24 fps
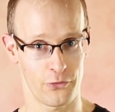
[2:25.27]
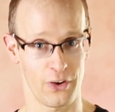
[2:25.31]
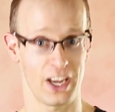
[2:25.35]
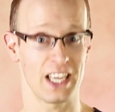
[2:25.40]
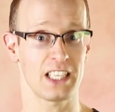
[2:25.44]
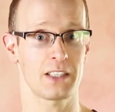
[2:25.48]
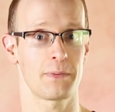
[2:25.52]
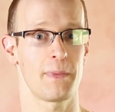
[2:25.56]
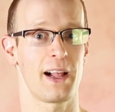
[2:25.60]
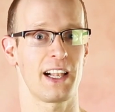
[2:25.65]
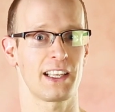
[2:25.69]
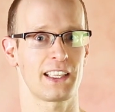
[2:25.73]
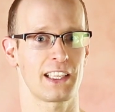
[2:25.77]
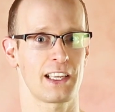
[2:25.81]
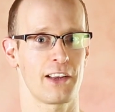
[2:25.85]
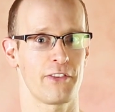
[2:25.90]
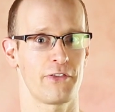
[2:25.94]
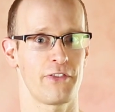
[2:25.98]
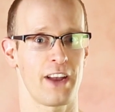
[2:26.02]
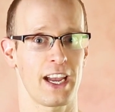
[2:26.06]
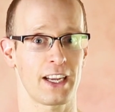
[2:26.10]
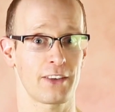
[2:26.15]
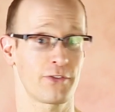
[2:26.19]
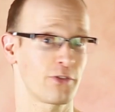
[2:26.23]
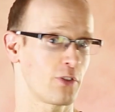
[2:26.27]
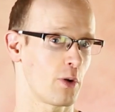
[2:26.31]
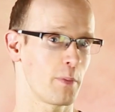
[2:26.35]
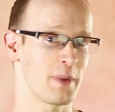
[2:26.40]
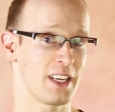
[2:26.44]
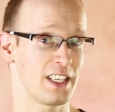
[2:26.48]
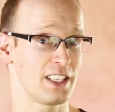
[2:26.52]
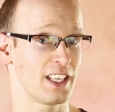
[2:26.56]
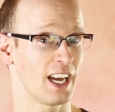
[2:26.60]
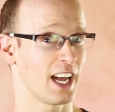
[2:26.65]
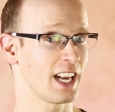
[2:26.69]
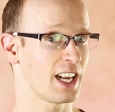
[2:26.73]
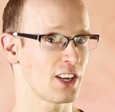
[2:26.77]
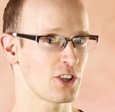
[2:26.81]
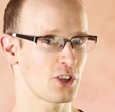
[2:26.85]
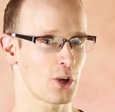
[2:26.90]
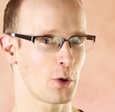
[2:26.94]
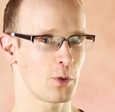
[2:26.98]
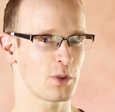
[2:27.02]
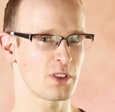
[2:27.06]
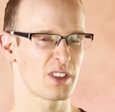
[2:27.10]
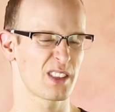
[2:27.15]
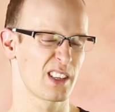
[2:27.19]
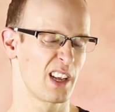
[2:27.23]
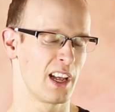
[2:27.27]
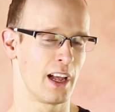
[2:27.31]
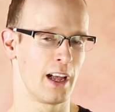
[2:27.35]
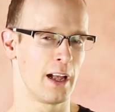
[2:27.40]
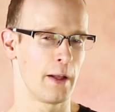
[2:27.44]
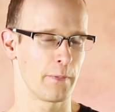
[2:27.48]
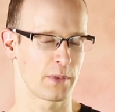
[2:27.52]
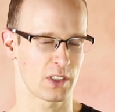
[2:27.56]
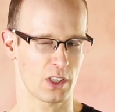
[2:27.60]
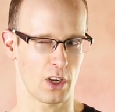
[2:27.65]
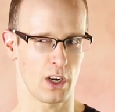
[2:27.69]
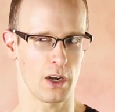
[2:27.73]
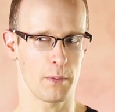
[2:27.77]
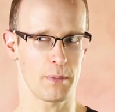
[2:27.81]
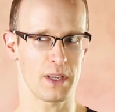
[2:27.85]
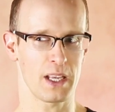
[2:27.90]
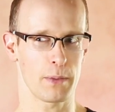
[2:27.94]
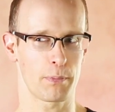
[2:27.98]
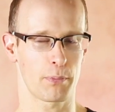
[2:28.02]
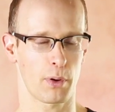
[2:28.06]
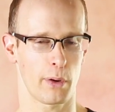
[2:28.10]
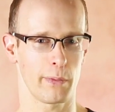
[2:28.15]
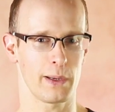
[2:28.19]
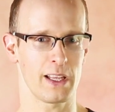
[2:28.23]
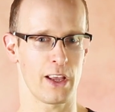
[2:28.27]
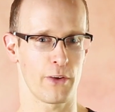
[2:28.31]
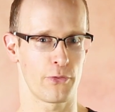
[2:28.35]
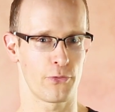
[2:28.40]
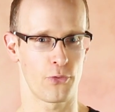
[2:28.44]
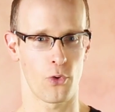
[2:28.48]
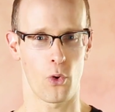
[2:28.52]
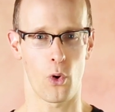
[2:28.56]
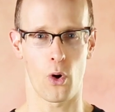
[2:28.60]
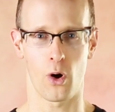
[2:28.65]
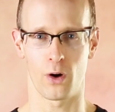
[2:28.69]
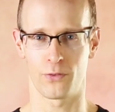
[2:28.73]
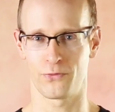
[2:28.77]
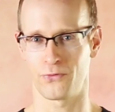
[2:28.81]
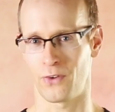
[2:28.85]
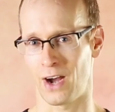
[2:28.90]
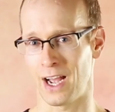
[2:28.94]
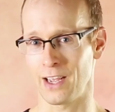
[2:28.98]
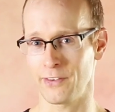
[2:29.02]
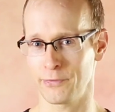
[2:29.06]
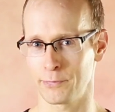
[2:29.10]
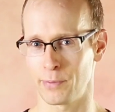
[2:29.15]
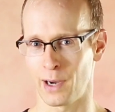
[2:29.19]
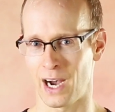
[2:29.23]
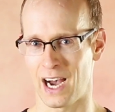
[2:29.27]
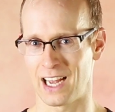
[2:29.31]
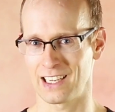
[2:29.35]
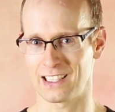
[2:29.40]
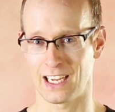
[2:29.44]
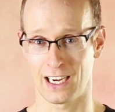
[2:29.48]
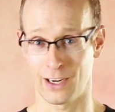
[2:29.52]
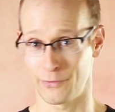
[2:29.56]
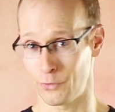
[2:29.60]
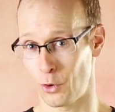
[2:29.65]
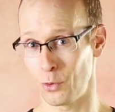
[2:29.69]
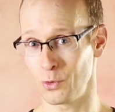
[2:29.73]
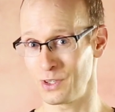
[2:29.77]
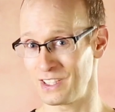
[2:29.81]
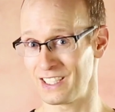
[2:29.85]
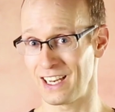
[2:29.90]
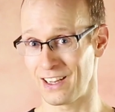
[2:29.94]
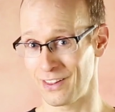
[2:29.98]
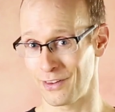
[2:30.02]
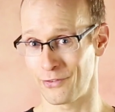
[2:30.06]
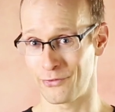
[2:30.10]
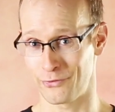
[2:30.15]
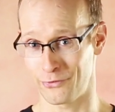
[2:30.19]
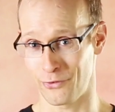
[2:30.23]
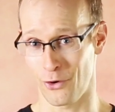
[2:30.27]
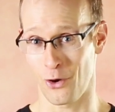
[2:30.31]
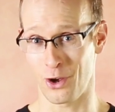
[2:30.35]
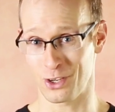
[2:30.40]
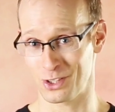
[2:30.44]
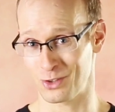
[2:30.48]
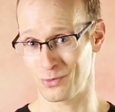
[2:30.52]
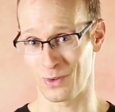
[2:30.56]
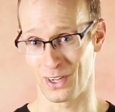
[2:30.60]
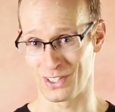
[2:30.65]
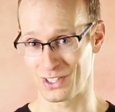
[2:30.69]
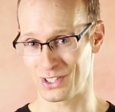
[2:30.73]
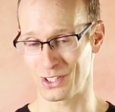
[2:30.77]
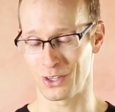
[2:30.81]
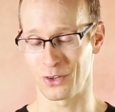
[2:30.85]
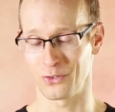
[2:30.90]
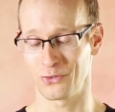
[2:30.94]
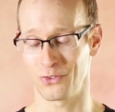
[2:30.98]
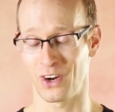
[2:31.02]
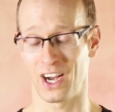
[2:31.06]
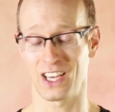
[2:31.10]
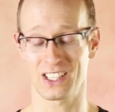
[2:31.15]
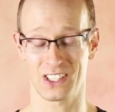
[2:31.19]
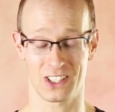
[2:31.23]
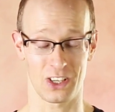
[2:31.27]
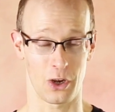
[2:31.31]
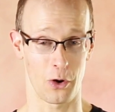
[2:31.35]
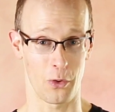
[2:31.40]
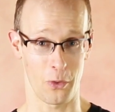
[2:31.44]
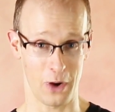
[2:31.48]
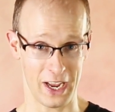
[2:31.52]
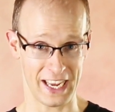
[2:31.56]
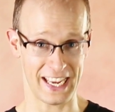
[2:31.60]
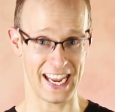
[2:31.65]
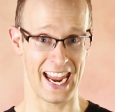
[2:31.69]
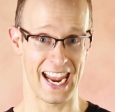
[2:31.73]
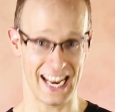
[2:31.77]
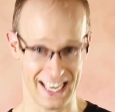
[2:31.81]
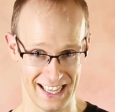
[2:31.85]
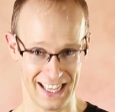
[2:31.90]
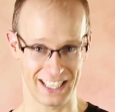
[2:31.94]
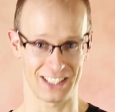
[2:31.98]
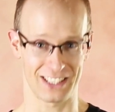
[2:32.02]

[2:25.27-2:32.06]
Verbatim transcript: face melting effect from Indiana Jones. It's gonna be probably a four or five part and I've only done the first one so far. So again,